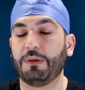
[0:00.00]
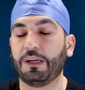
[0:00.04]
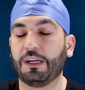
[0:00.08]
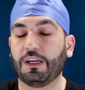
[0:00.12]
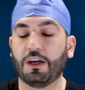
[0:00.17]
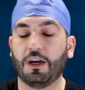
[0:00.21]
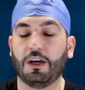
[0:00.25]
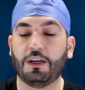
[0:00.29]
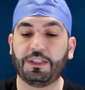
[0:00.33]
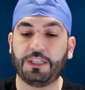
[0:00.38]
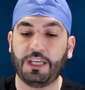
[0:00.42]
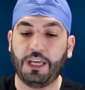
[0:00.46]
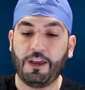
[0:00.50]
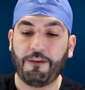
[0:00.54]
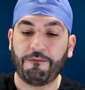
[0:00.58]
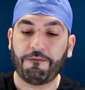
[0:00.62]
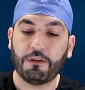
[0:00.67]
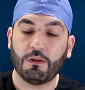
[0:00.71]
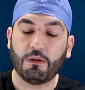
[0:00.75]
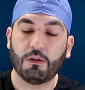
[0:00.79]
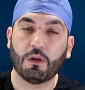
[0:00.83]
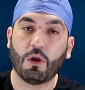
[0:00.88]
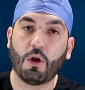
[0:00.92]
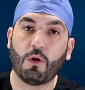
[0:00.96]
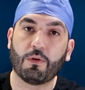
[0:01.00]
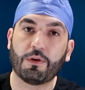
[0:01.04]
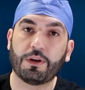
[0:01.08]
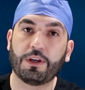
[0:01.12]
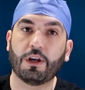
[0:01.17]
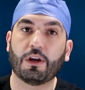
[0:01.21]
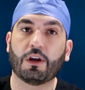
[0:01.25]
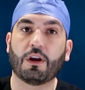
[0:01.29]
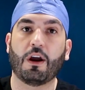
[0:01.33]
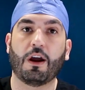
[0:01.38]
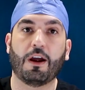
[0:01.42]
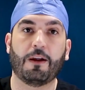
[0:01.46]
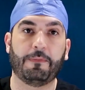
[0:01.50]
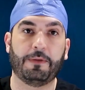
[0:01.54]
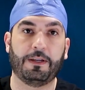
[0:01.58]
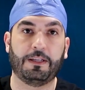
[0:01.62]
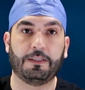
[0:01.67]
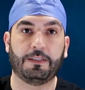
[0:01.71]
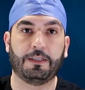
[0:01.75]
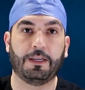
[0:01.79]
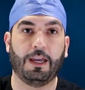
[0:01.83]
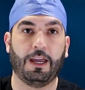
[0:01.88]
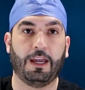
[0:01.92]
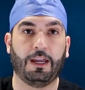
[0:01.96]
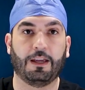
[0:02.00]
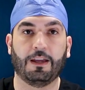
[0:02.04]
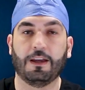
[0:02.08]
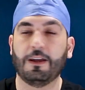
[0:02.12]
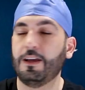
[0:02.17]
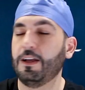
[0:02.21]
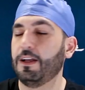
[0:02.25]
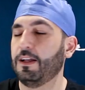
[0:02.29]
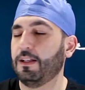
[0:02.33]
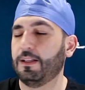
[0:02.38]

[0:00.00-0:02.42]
Because if you lower your carb intake,